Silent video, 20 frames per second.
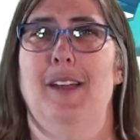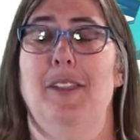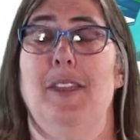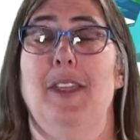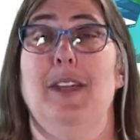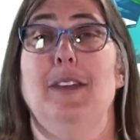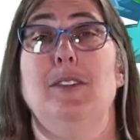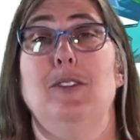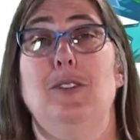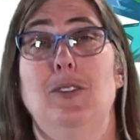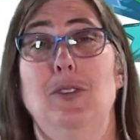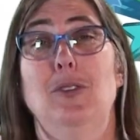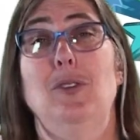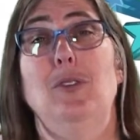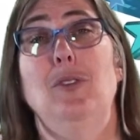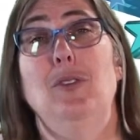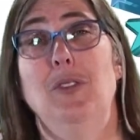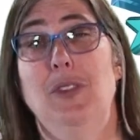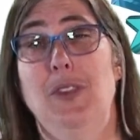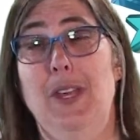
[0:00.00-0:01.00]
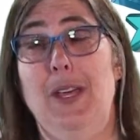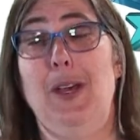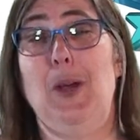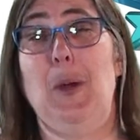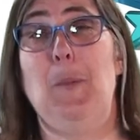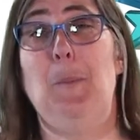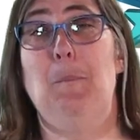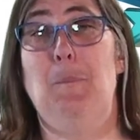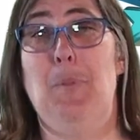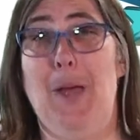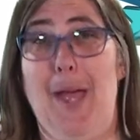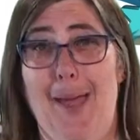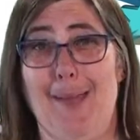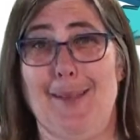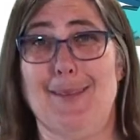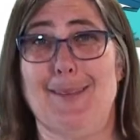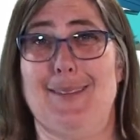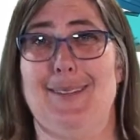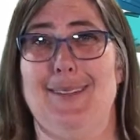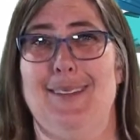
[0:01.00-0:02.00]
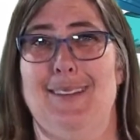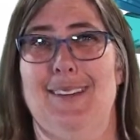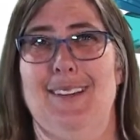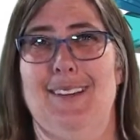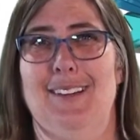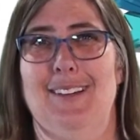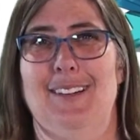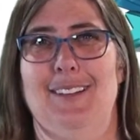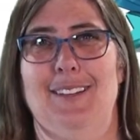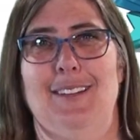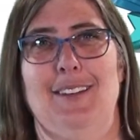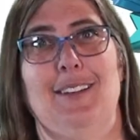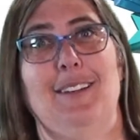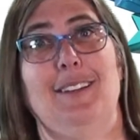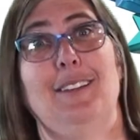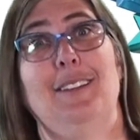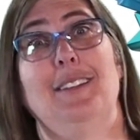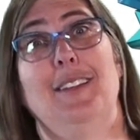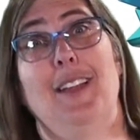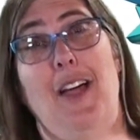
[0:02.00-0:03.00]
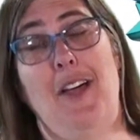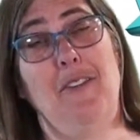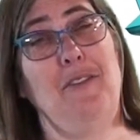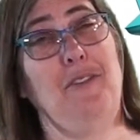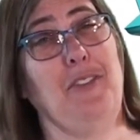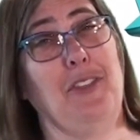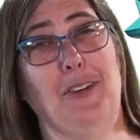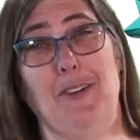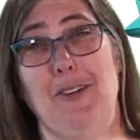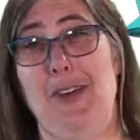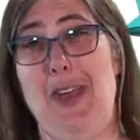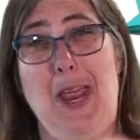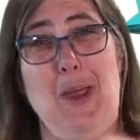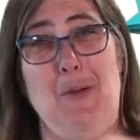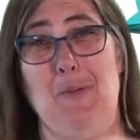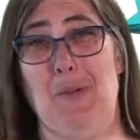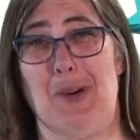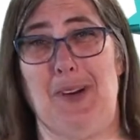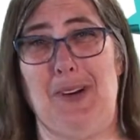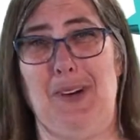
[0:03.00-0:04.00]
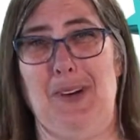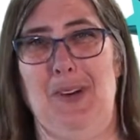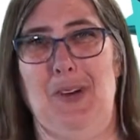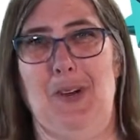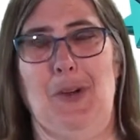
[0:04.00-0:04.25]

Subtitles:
that do their best to love their neighbor,